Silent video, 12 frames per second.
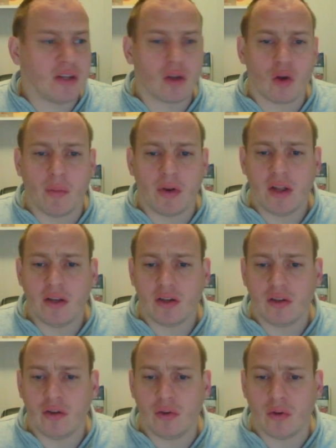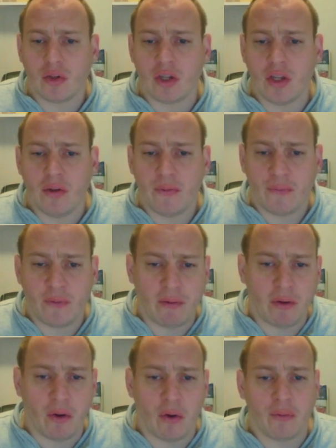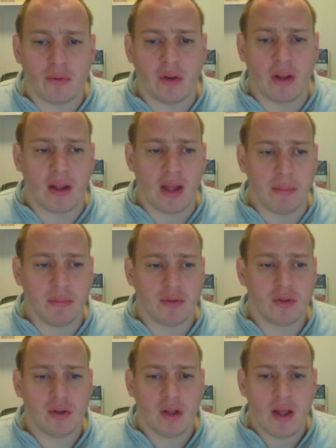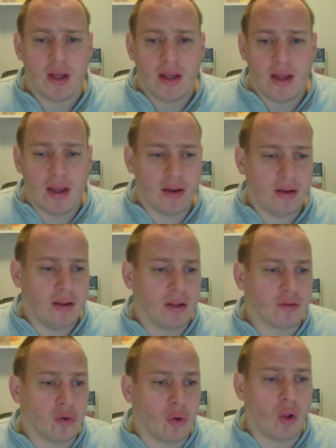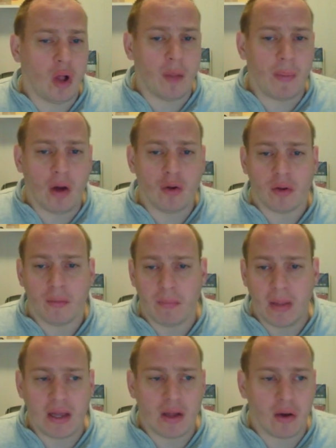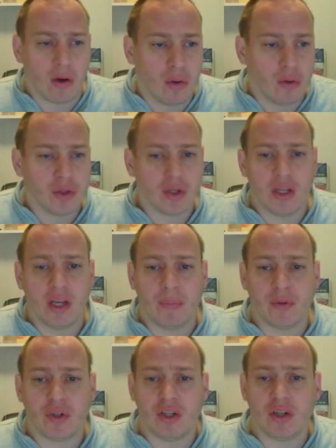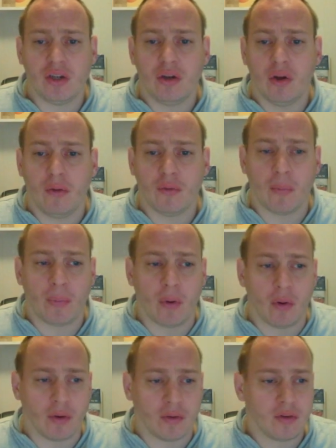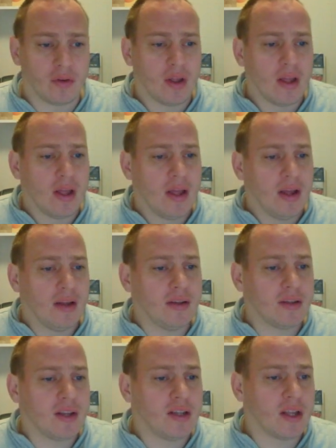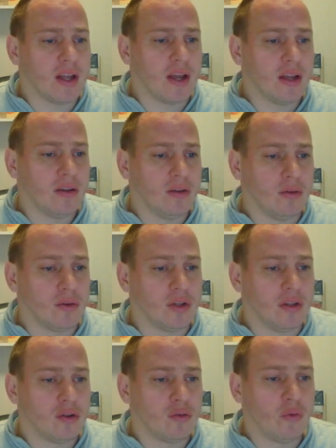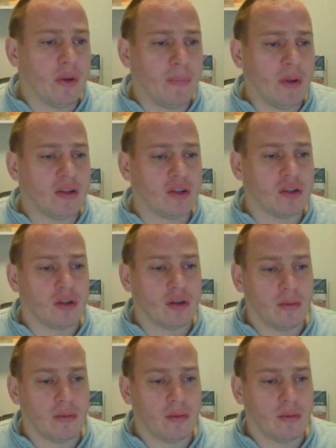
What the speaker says: combinations you see very often in games, and it's all about making holes in the position of the opponent. In this case again you see three pieces